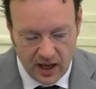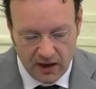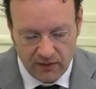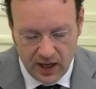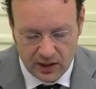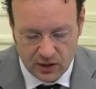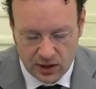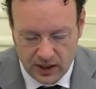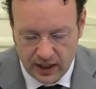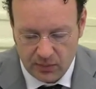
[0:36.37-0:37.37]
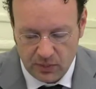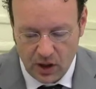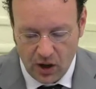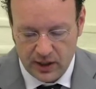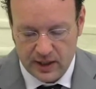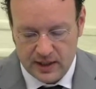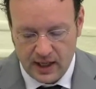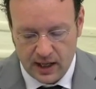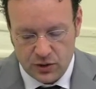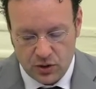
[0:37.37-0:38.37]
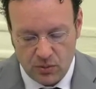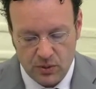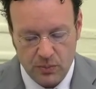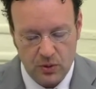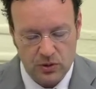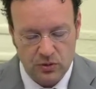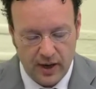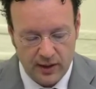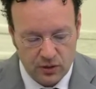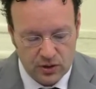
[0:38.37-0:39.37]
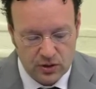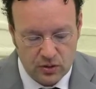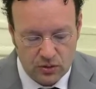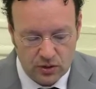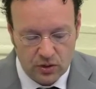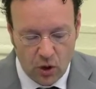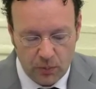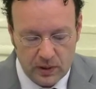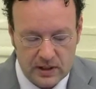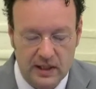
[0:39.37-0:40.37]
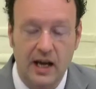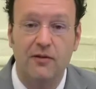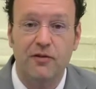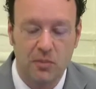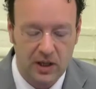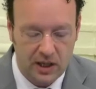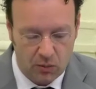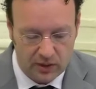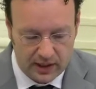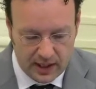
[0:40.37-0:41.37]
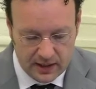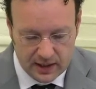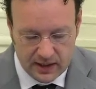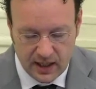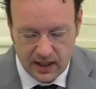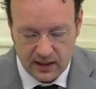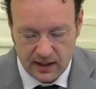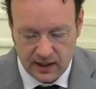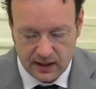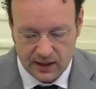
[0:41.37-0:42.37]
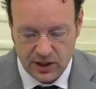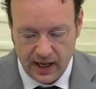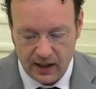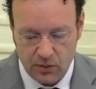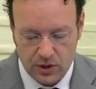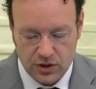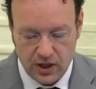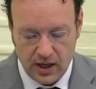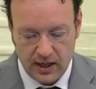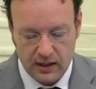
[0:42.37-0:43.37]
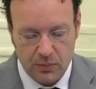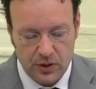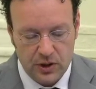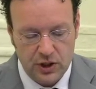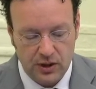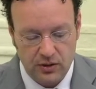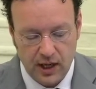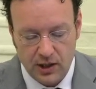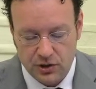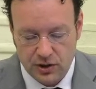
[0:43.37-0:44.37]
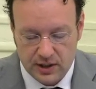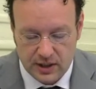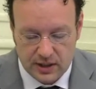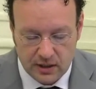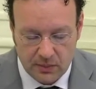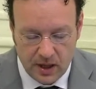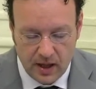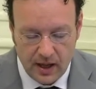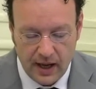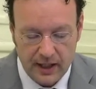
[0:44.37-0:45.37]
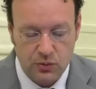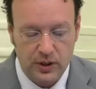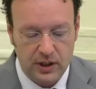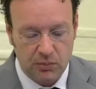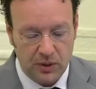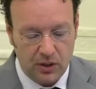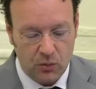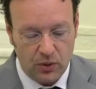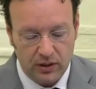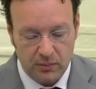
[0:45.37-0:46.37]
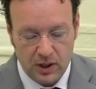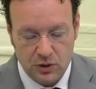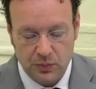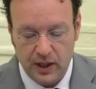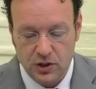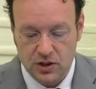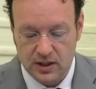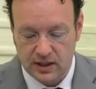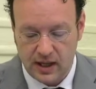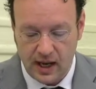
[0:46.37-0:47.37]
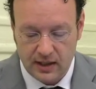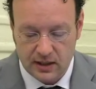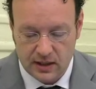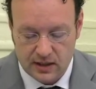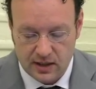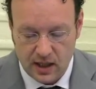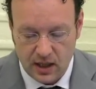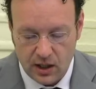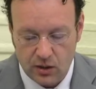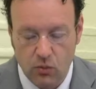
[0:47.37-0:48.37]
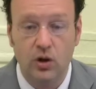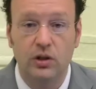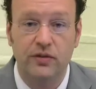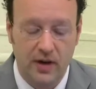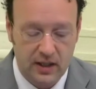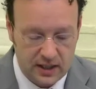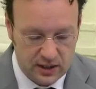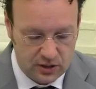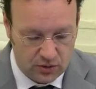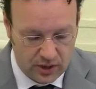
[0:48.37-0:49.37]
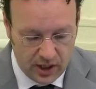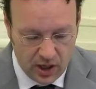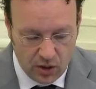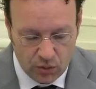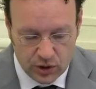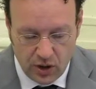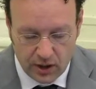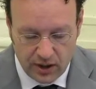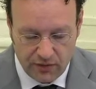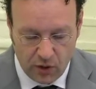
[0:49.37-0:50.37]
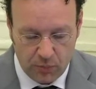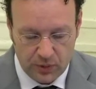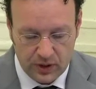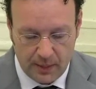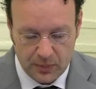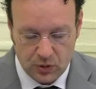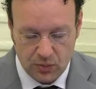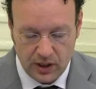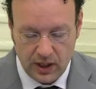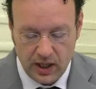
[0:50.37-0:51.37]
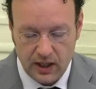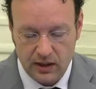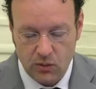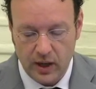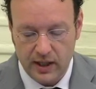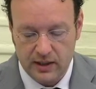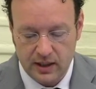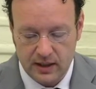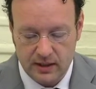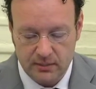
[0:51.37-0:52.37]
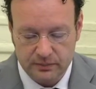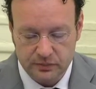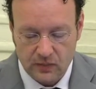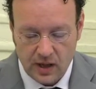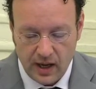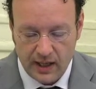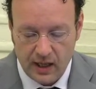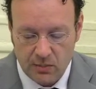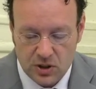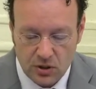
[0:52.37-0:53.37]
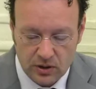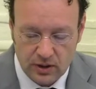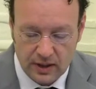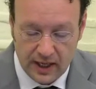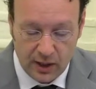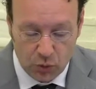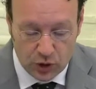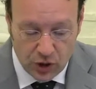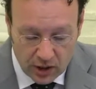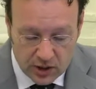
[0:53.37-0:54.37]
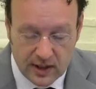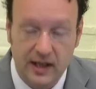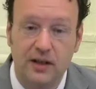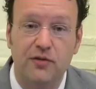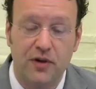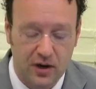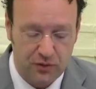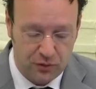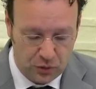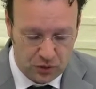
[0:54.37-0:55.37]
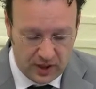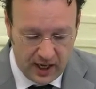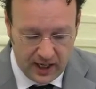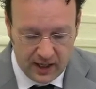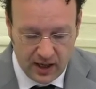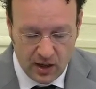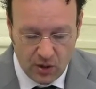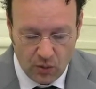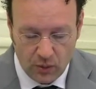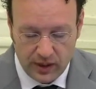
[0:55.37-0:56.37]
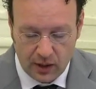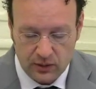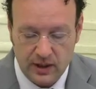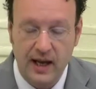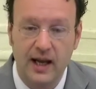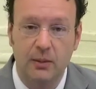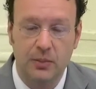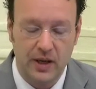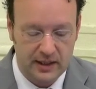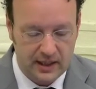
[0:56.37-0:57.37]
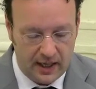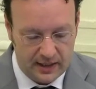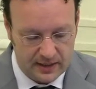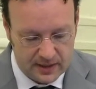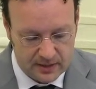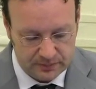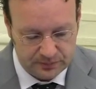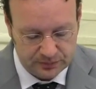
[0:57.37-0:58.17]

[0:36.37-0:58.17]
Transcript: If they had not taken me on as a young German postgraduate student, hopelessly unfamiliar with London, the English language, and the British educational system, and treated me with much patience and kindness, the world of art history would not have opened up to me in the way it did. And I am certain that I would not stand in front of you today without their help and guidance.